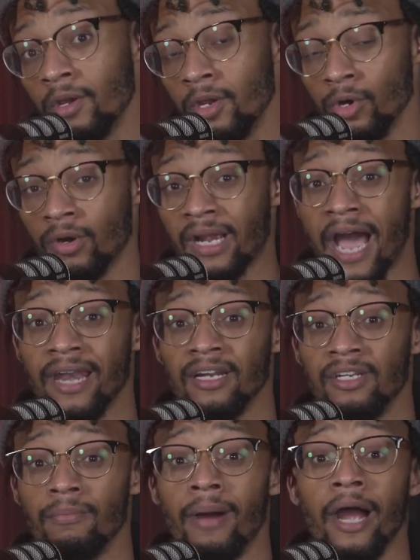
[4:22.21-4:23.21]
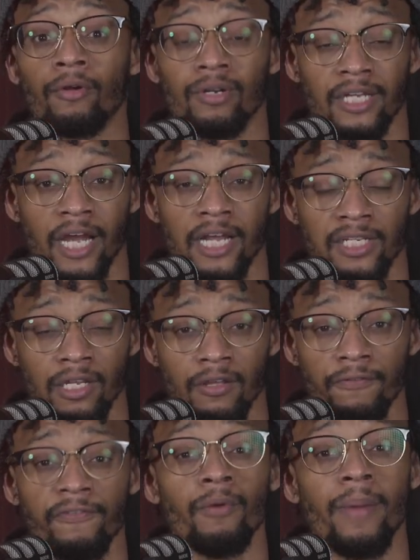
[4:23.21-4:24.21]
You're kind of democratizing
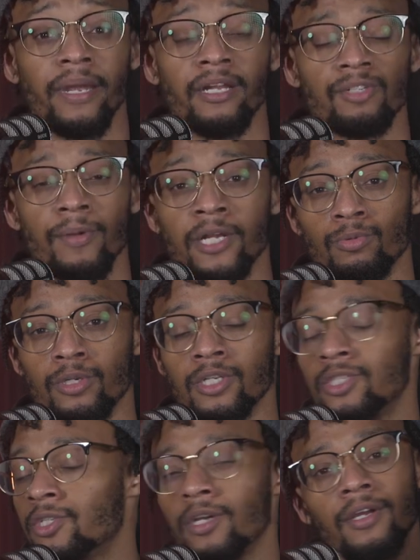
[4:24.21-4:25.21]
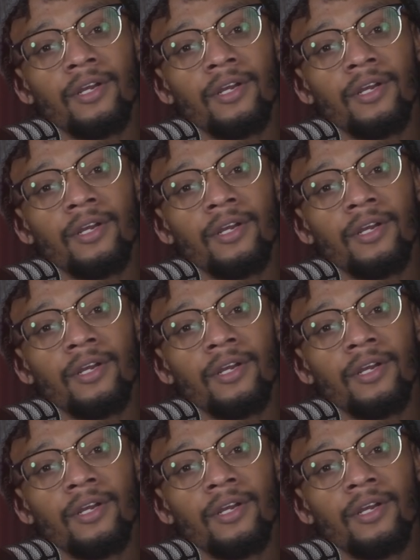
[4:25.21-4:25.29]
the filmmaking space, which is